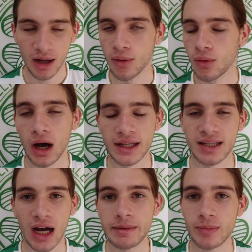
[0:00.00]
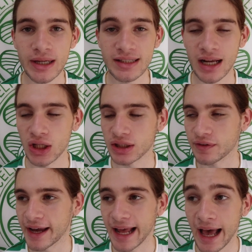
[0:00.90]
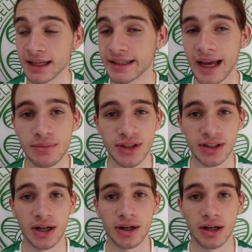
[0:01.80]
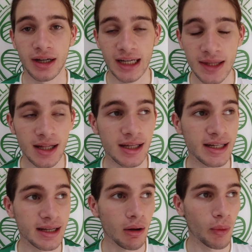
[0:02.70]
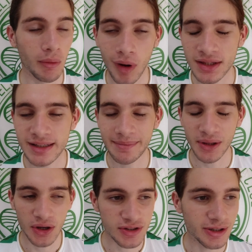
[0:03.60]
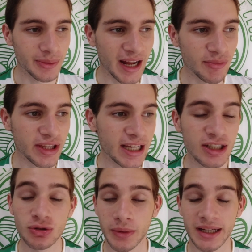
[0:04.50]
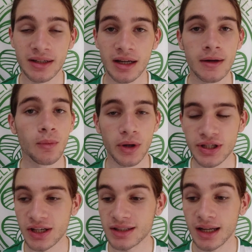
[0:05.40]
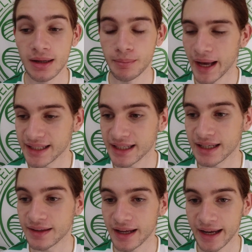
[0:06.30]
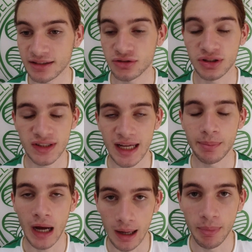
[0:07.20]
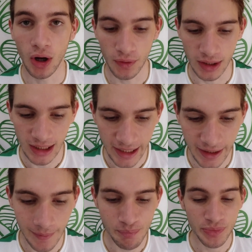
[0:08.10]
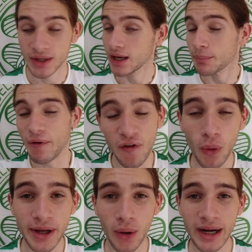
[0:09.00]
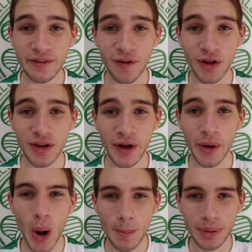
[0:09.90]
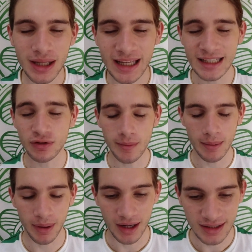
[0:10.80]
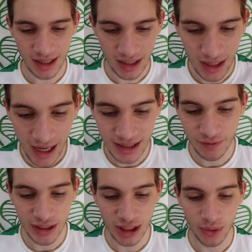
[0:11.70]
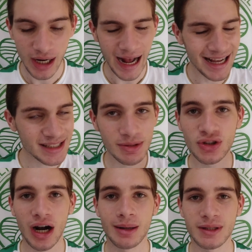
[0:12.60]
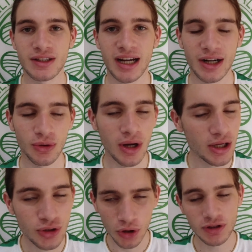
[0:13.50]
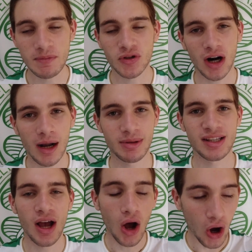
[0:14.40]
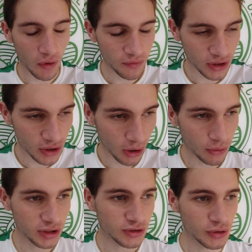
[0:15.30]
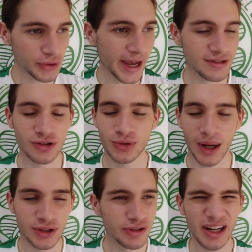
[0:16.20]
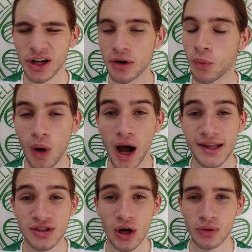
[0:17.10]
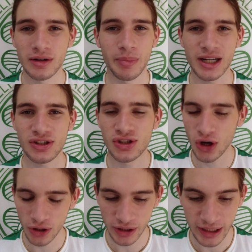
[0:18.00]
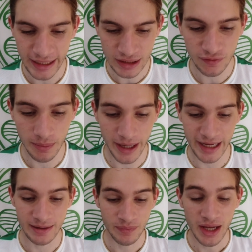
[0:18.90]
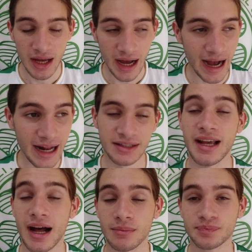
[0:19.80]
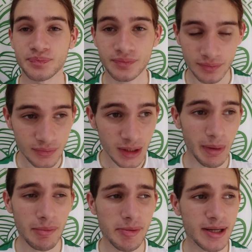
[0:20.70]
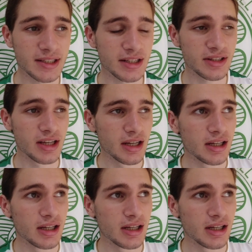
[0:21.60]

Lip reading: What a time to be a Celtic fan, 8 games to go in the league, we're one step closer and with each win we're just making that extra step up on the ladder. Before we go any further though, please remember to like the video and subscribe to the channel. 2 subscribers off the golden 2,200. I don't know why it's golden, but it certainly is for me. And yeah, maybe because it's...